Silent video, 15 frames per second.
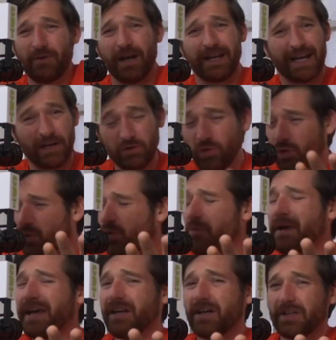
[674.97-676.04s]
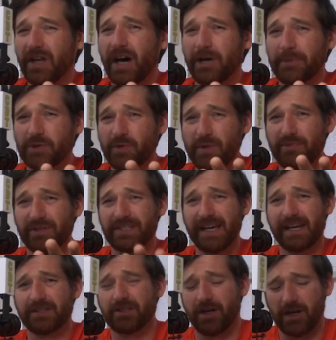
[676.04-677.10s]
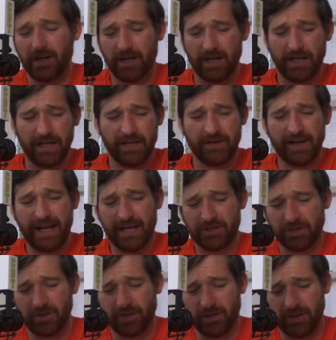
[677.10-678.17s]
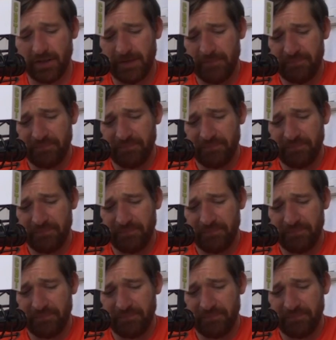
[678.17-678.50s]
right now, who will remain anonymous. We protect our international